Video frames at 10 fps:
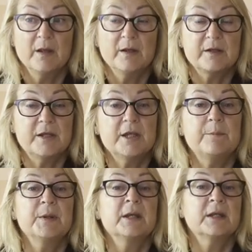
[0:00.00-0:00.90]

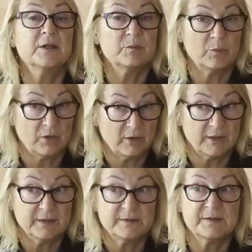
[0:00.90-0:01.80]
keeping in
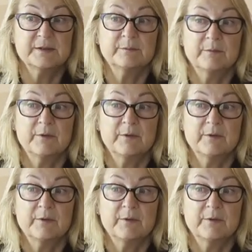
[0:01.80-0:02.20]
mind